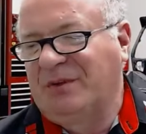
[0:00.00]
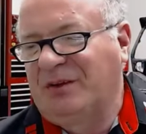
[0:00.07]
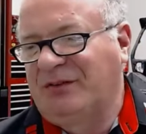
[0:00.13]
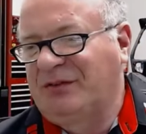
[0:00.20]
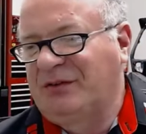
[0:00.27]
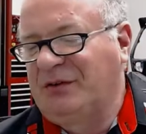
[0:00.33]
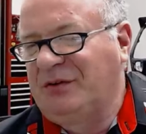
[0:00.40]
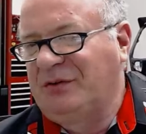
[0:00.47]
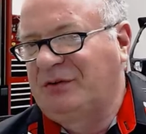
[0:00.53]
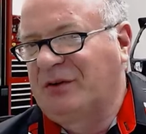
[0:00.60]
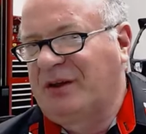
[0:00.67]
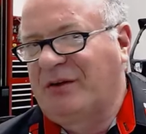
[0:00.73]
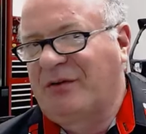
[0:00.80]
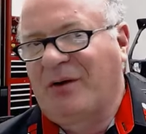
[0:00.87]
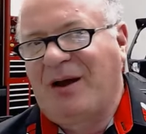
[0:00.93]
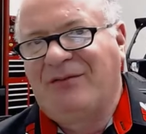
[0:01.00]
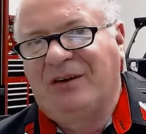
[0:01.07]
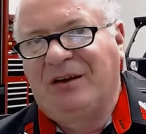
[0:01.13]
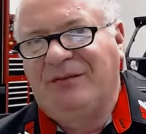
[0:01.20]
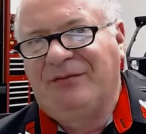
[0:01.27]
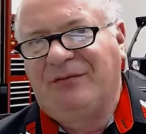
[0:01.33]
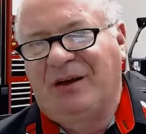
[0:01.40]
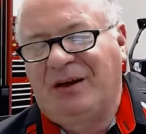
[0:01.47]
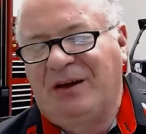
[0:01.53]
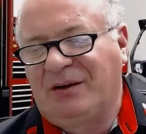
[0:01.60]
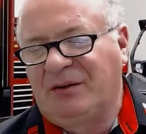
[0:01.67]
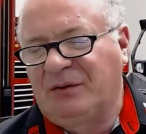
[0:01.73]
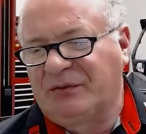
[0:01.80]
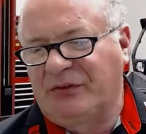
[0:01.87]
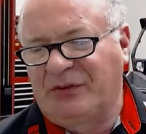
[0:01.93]
It's usually gravity
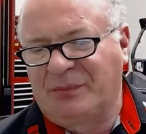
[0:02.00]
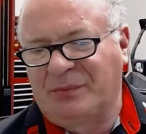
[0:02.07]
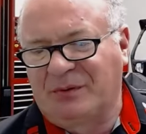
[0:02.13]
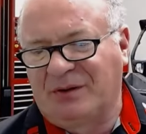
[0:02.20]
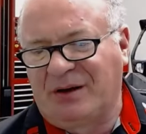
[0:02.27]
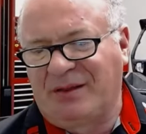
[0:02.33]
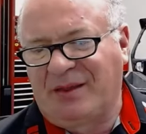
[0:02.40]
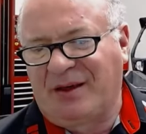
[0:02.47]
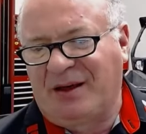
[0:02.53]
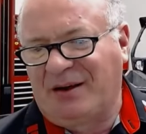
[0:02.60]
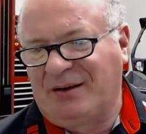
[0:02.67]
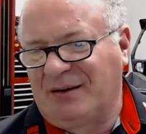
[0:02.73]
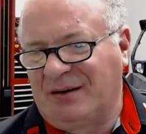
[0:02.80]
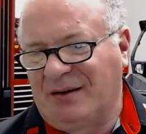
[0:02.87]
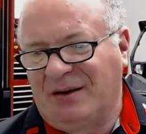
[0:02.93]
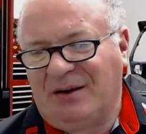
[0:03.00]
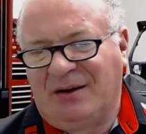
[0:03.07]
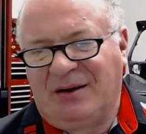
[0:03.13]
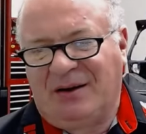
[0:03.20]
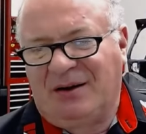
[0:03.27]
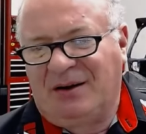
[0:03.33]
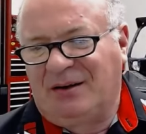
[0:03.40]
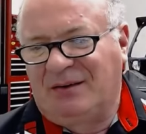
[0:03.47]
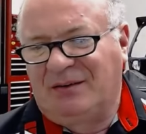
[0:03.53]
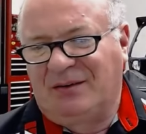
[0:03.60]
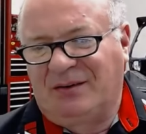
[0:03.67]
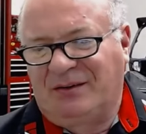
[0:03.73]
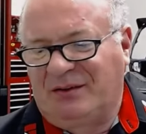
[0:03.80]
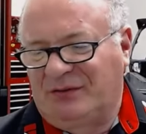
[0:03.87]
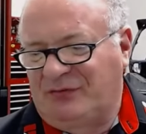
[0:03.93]
fed on something like that, and
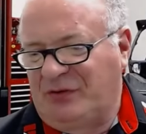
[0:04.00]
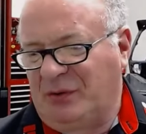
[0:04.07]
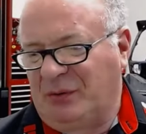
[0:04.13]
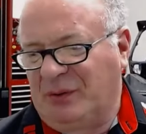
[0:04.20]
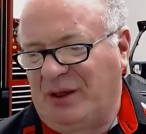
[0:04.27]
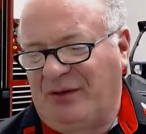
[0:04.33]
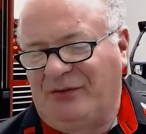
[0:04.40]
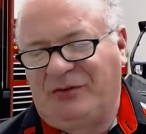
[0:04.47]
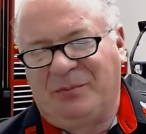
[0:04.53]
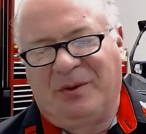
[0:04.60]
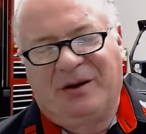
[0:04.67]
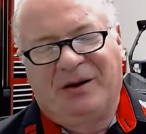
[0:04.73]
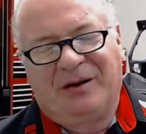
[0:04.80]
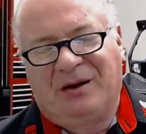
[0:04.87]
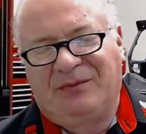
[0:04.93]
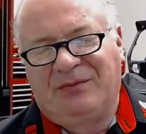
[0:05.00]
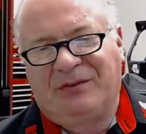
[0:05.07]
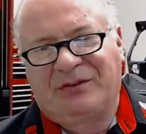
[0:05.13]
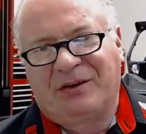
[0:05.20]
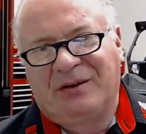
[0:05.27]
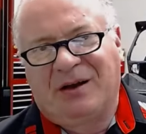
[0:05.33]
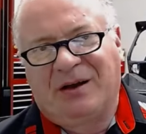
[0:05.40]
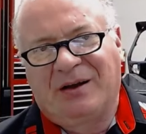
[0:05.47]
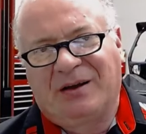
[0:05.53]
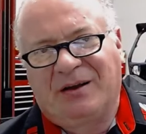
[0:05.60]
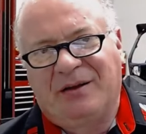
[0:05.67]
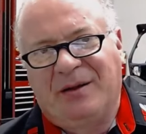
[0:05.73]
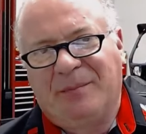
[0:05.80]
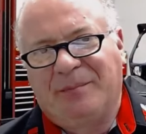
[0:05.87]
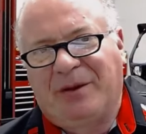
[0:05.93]
the fuel line is big enough. It's not going
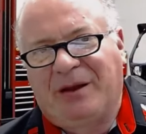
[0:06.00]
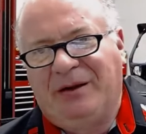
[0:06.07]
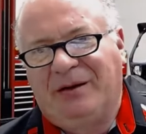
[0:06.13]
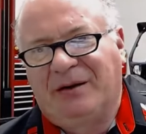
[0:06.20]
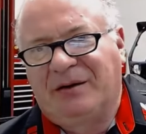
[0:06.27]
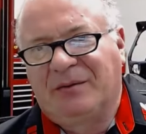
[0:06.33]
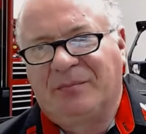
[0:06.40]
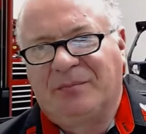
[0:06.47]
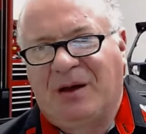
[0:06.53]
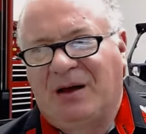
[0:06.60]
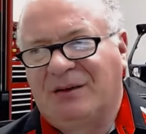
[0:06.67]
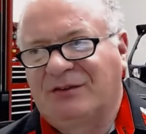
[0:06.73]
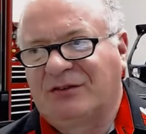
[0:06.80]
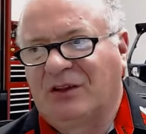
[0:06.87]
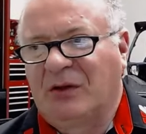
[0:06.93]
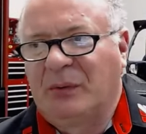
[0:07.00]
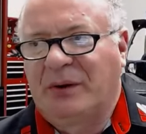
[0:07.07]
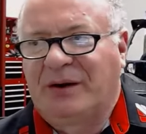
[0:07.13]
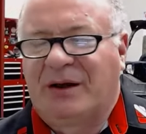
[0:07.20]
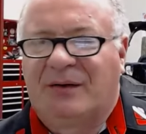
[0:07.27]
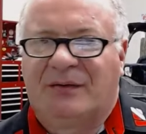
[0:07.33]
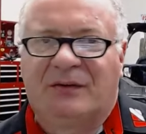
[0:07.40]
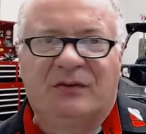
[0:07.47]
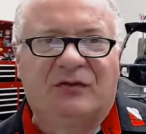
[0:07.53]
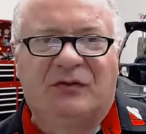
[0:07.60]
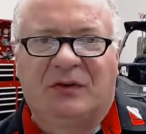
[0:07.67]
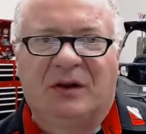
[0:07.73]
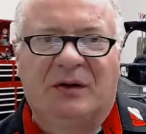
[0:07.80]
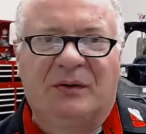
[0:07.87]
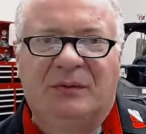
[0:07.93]
to impede it by slowing down its
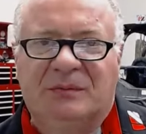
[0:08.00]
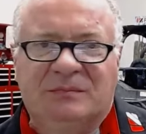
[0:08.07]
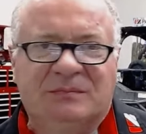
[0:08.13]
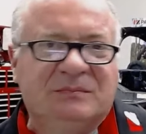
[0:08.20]
flow.